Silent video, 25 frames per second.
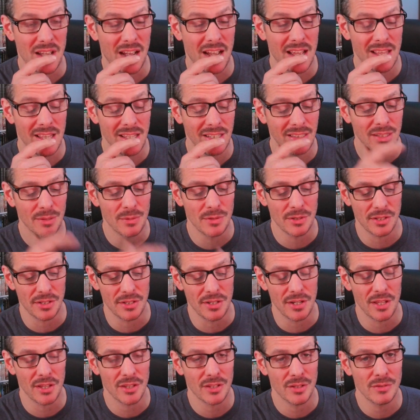I think there was
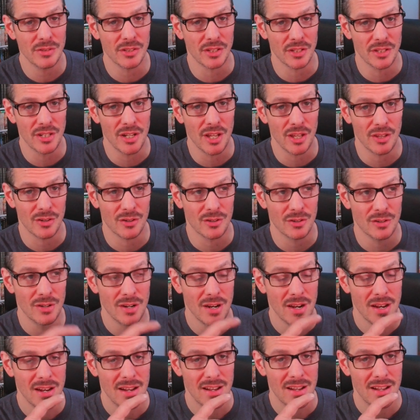another. There was another
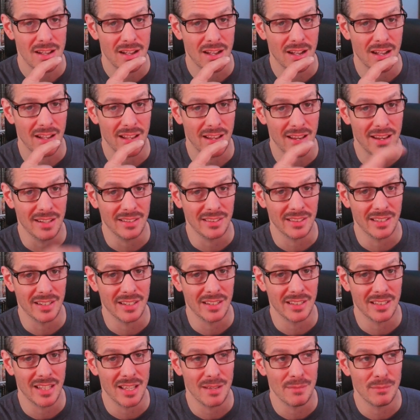uh, alien
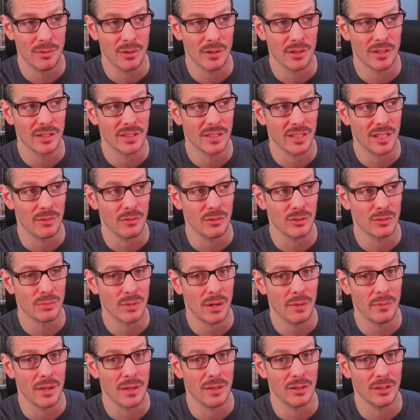in that book that was
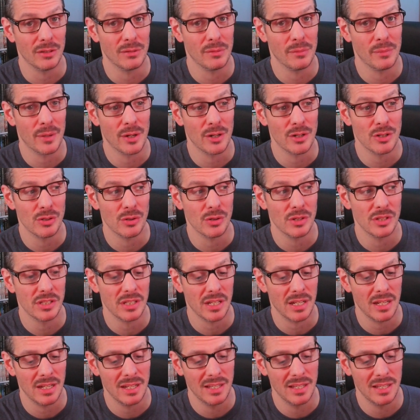probably a little bit better choice.